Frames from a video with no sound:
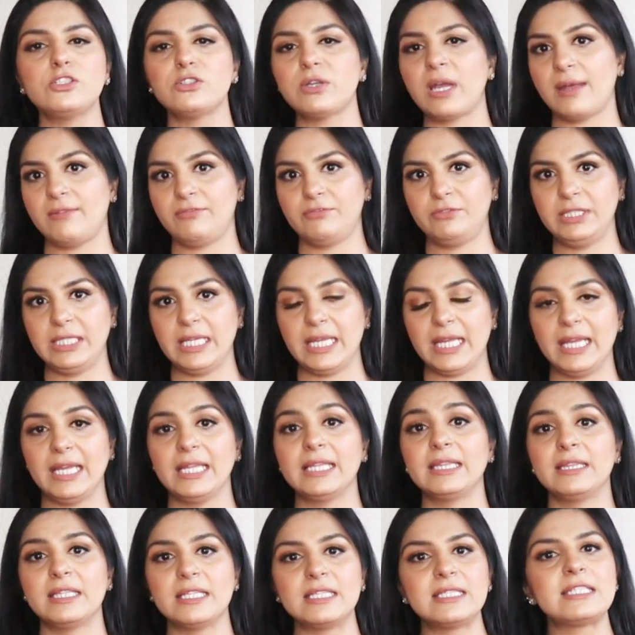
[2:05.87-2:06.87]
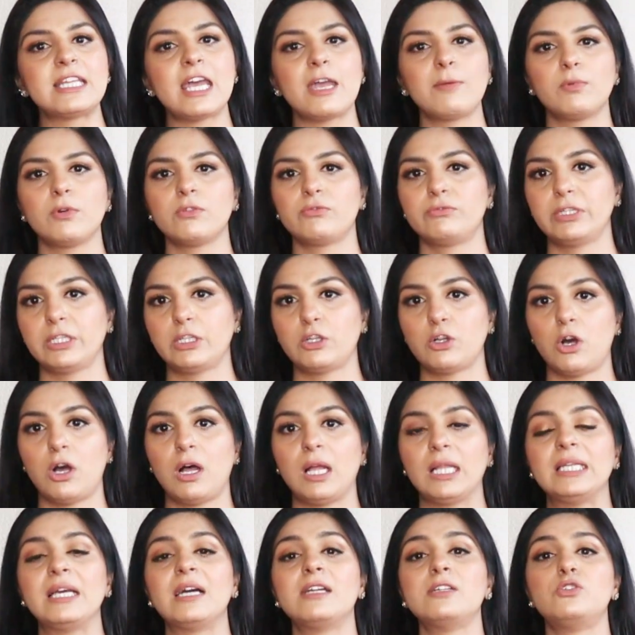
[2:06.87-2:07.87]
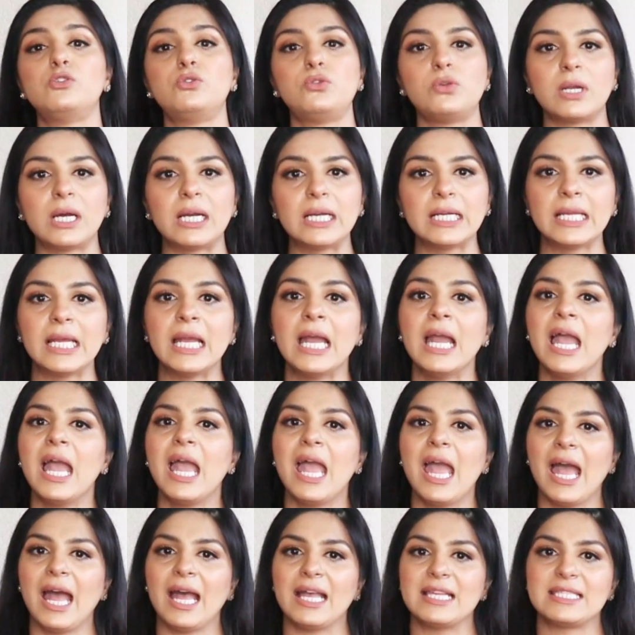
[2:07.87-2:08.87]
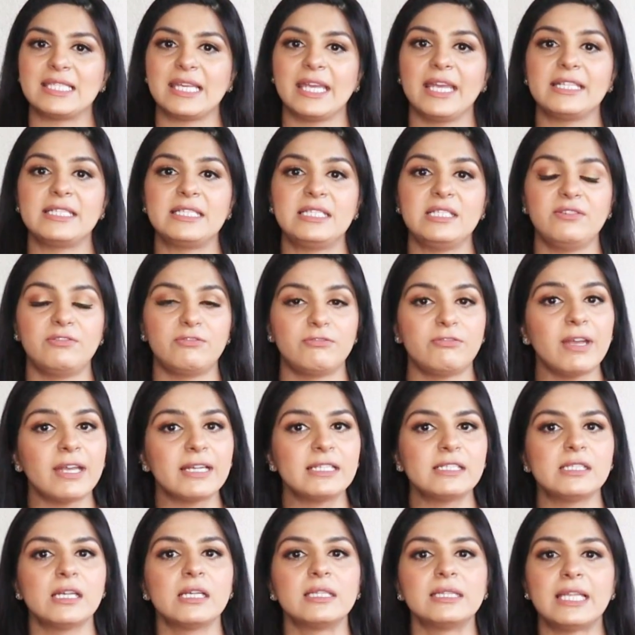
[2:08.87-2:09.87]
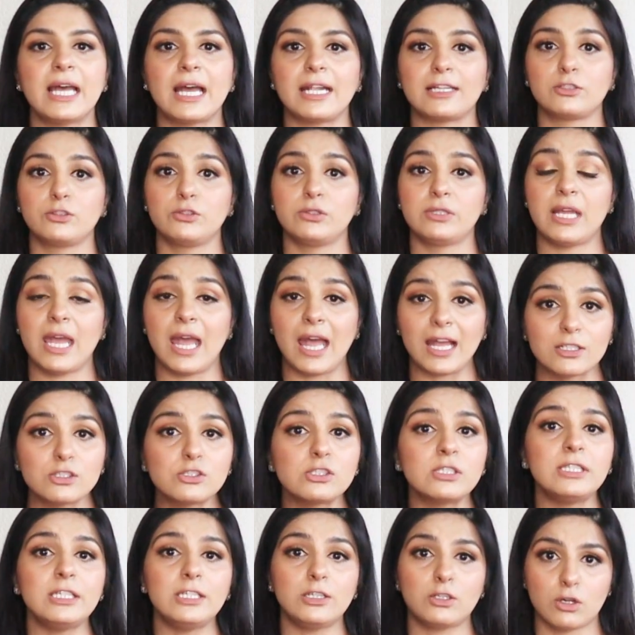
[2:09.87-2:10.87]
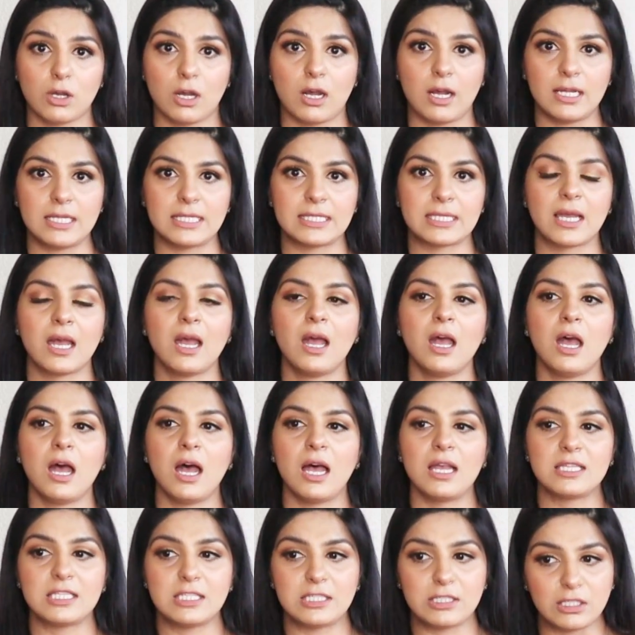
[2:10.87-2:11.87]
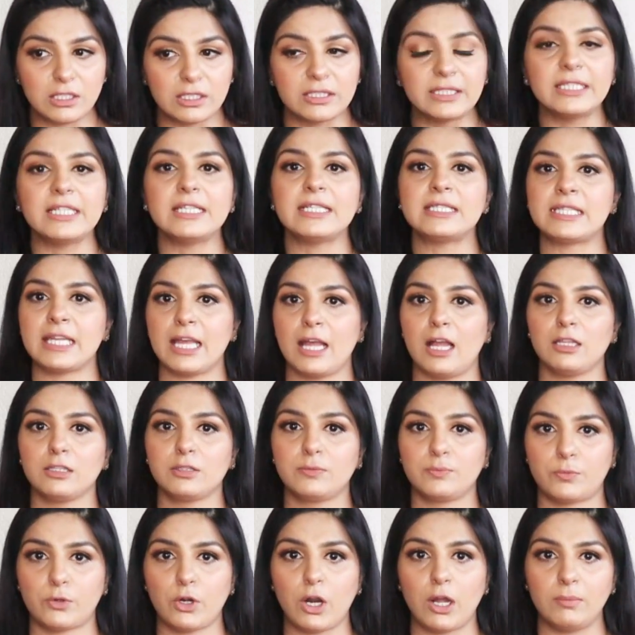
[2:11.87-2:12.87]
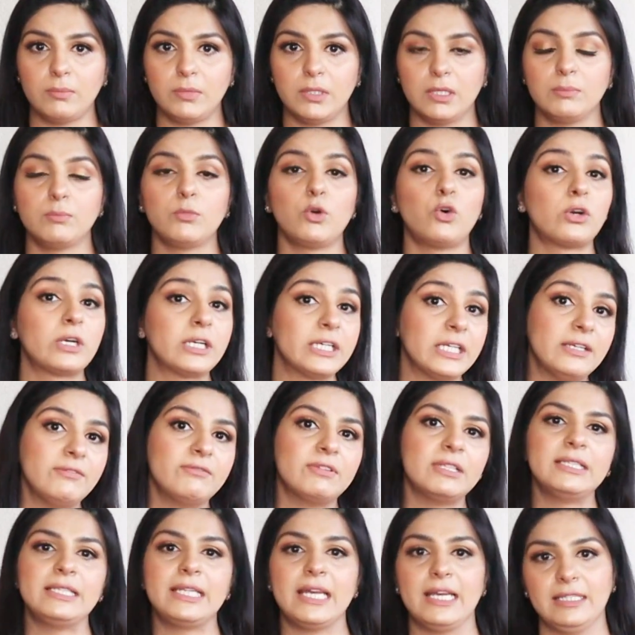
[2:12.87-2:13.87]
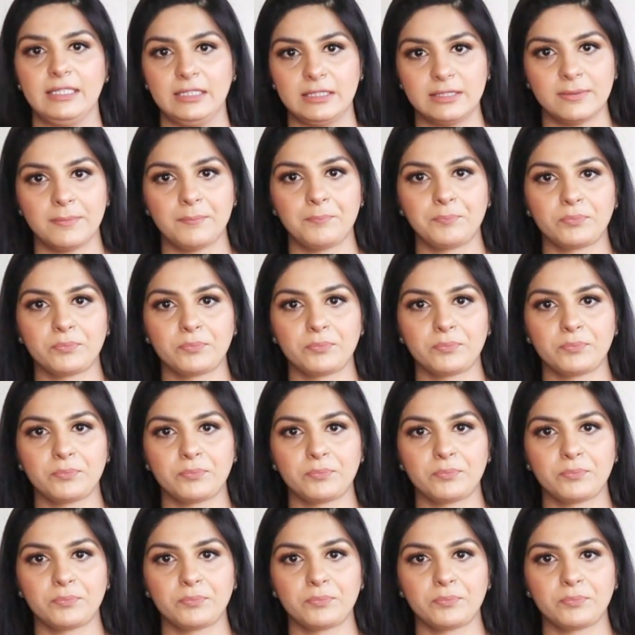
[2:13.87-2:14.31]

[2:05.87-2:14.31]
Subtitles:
to FDA, in this type of recall, a drug has a defect that could actually cause a serious health problem or even death.